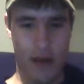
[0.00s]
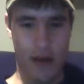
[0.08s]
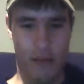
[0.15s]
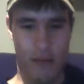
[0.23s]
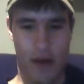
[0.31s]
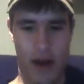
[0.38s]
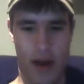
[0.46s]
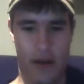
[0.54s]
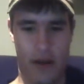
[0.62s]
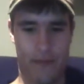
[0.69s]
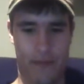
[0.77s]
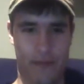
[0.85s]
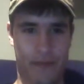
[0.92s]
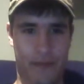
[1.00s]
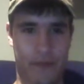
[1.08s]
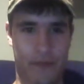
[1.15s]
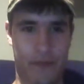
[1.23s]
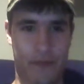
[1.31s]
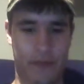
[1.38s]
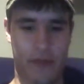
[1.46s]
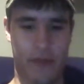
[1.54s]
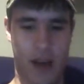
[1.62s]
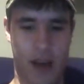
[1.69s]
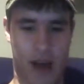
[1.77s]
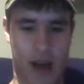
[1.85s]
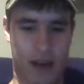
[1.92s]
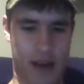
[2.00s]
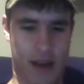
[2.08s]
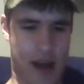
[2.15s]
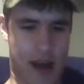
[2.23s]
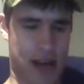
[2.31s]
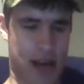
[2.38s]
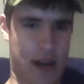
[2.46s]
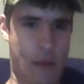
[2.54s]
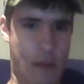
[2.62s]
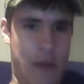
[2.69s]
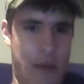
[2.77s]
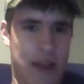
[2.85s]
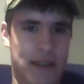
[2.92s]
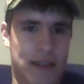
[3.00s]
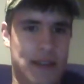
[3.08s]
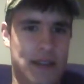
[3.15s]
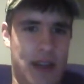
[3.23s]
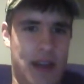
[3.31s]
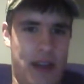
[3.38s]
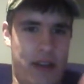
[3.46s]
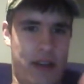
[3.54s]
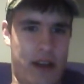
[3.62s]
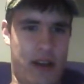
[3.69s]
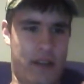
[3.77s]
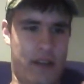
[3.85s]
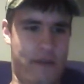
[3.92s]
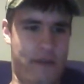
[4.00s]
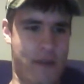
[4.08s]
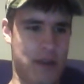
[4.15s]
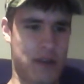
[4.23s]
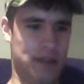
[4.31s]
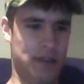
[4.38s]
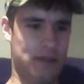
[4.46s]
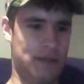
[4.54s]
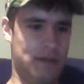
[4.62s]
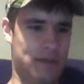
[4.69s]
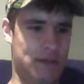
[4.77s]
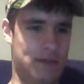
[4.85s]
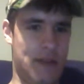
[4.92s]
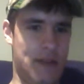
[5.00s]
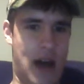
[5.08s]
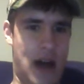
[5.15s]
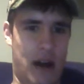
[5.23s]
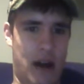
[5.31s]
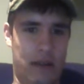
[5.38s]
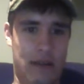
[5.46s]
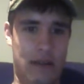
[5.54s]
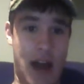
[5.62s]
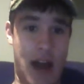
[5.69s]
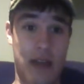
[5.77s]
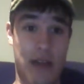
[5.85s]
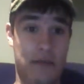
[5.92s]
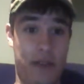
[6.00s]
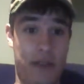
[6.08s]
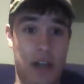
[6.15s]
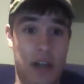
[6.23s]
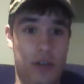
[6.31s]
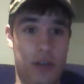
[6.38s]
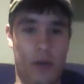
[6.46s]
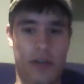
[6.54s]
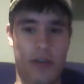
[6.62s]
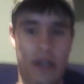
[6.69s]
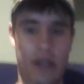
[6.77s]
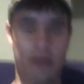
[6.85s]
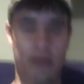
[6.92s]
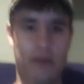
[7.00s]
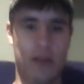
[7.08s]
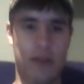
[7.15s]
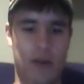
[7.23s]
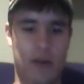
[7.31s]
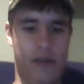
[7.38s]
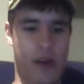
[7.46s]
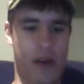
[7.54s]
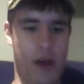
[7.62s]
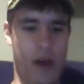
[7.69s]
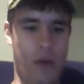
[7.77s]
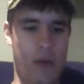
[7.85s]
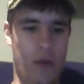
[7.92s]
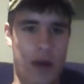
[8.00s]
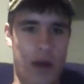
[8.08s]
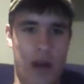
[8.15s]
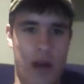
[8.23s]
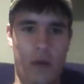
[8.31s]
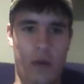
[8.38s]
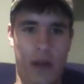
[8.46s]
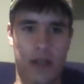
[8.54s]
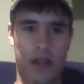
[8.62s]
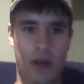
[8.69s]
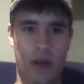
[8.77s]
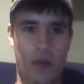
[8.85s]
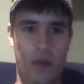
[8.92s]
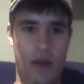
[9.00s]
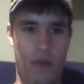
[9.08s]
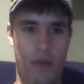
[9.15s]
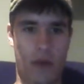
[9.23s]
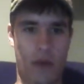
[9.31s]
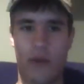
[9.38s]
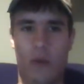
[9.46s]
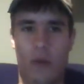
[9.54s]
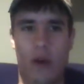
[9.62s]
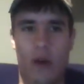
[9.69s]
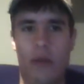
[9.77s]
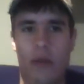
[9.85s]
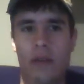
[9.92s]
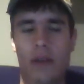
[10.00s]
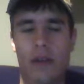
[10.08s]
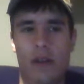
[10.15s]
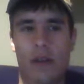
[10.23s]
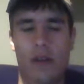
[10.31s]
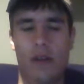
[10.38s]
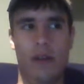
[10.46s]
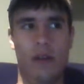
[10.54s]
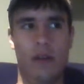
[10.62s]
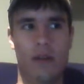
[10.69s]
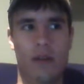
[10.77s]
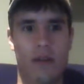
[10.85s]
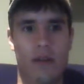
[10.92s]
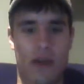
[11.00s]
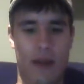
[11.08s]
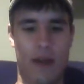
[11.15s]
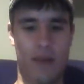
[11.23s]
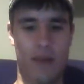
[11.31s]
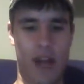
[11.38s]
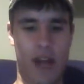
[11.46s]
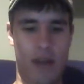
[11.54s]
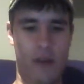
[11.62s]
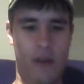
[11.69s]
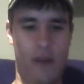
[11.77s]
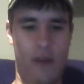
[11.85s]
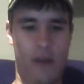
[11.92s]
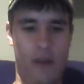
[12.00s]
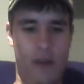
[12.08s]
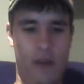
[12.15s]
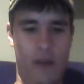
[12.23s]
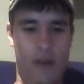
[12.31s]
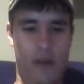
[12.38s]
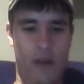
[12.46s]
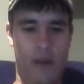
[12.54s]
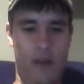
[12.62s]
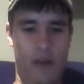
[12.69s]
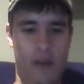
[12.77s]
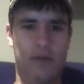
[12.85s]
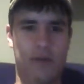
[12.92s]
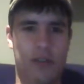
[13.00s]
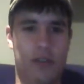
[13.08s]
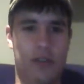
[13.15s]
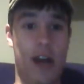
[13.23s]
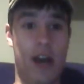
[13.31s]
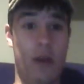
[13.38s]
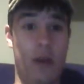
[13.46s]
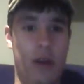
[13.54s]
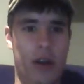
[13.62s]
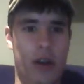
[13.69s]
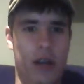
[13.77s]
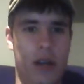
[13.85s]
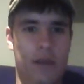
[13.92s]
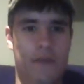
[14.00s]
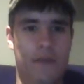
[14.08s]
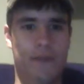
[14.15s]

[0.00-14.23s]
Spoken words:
But yeah, I got mint, and the first I finished the whole tin because whenever I open one, I don't like to open more than one. So I'm kind of going against that because I tried wintergreen